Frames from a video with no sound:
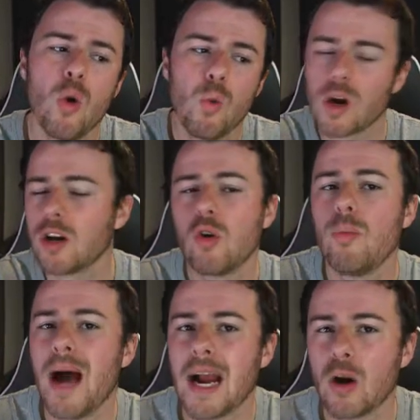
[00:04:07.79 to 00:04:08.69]
we're going to go
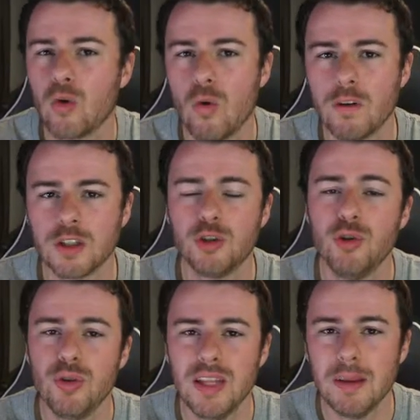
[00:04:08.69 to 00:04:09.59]
back on over
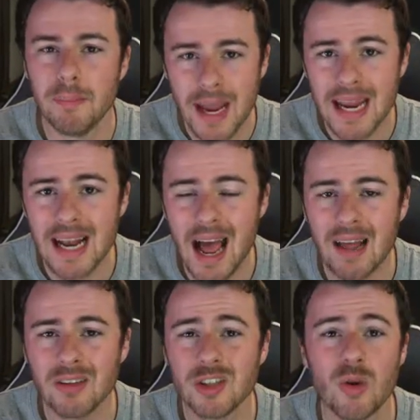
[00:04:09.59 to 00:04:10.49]
to the main
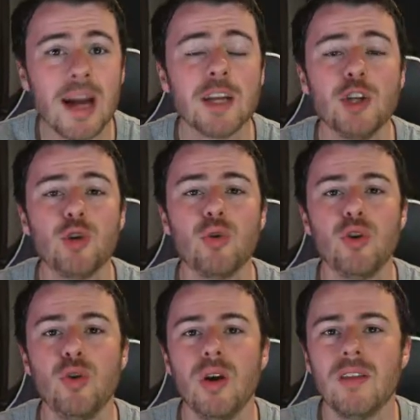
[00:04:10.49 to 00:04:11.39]
island so I can show
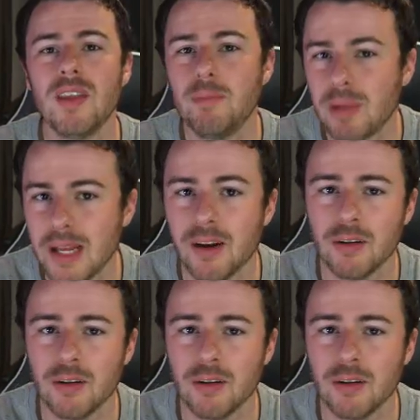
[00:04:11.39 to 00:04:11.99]
you the player